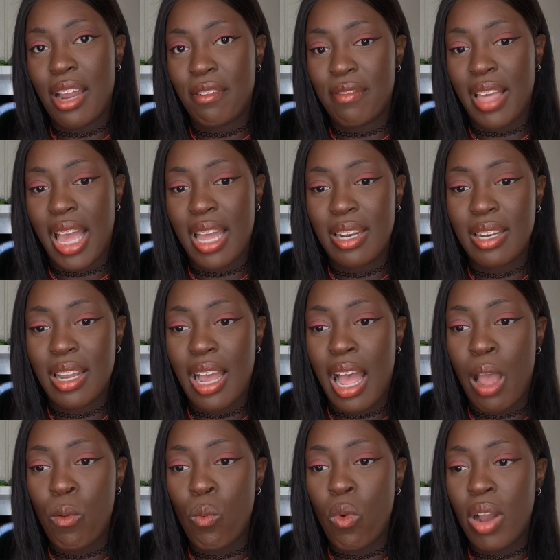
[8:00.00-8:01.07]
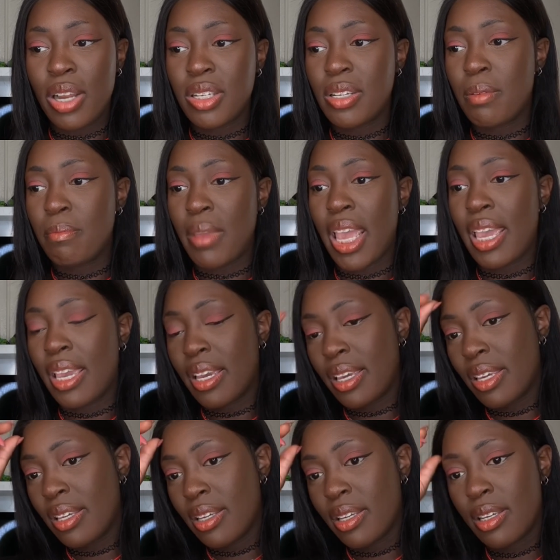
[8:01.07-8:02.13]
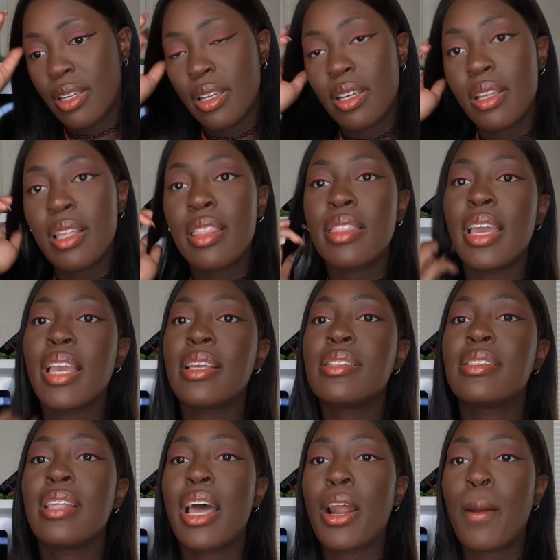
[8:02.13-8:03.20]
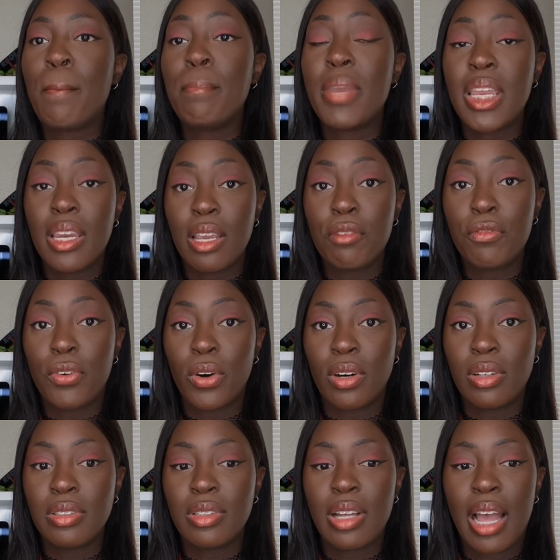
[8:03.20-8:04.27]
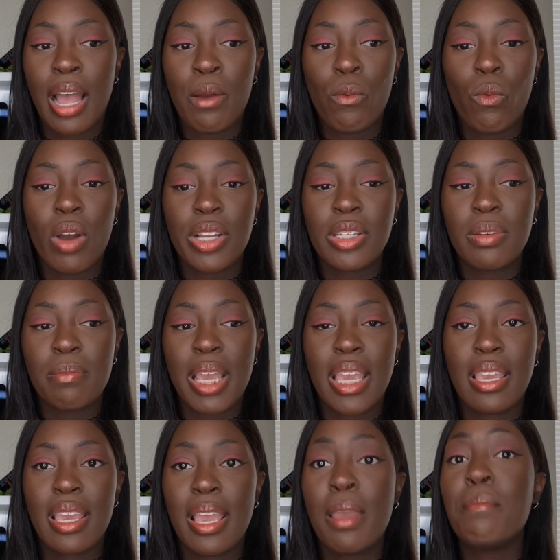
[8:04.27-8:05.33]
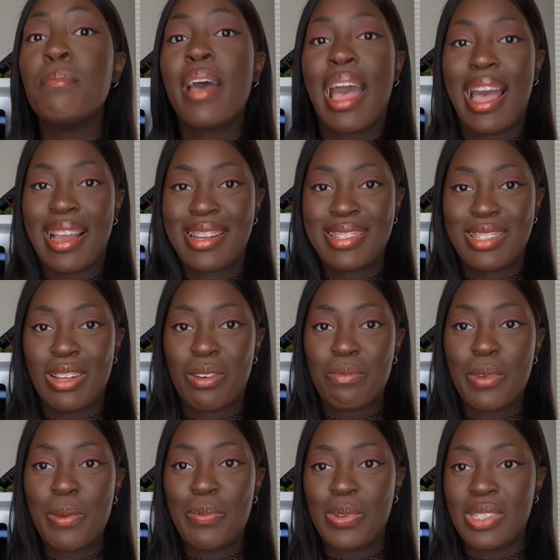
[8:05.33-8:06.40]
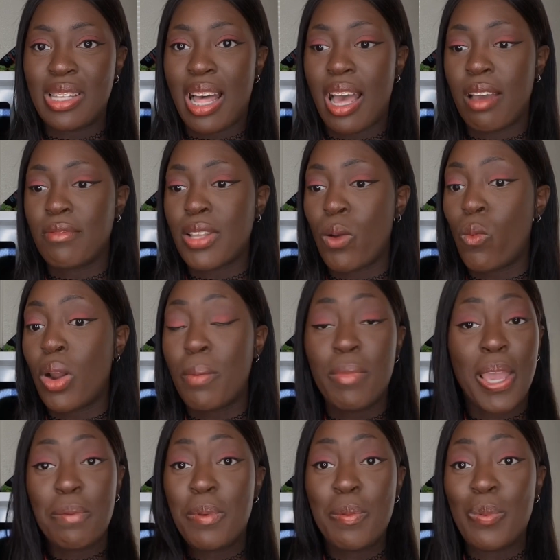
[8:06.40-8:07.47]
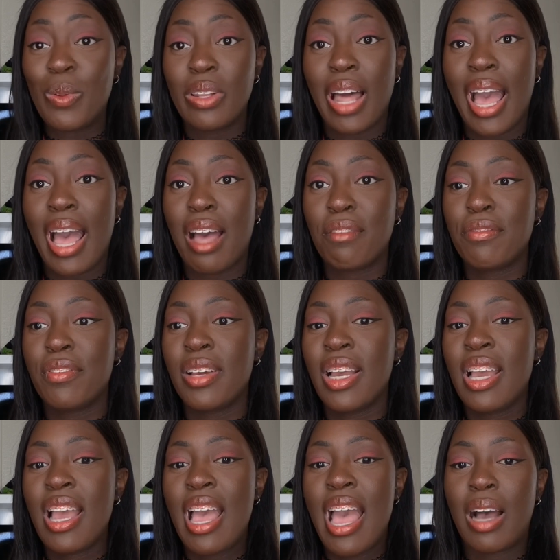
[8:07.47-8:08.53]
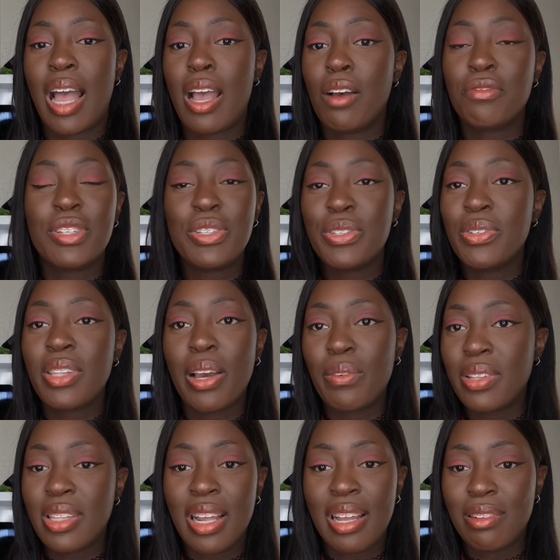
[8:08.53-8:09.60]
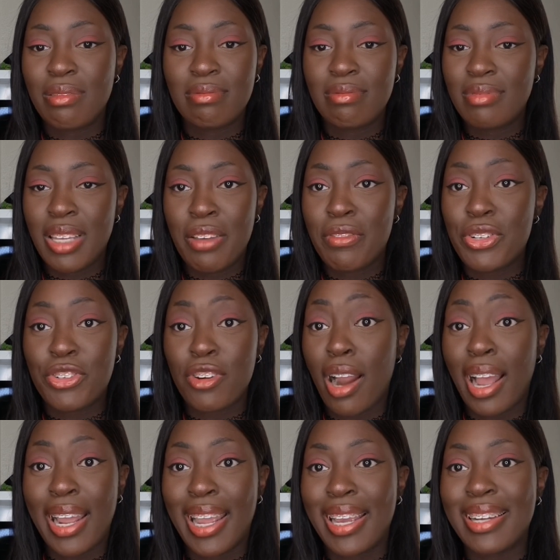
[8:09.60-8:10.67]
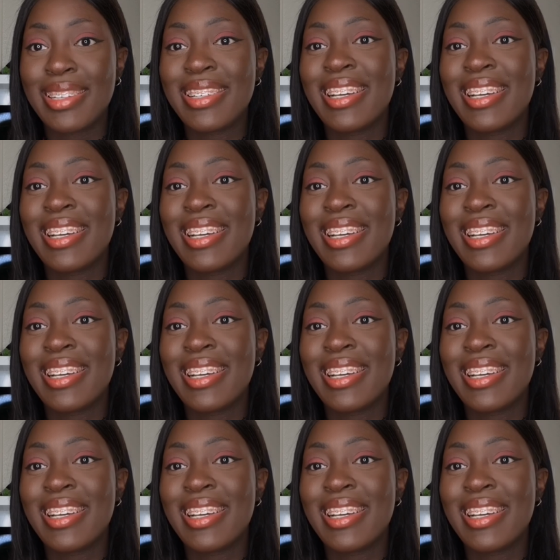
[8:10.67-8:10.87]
of that. I want to make things that are meaningful. I want to make impacts on people's lives. I want to make people laugh. I often do that without even trying.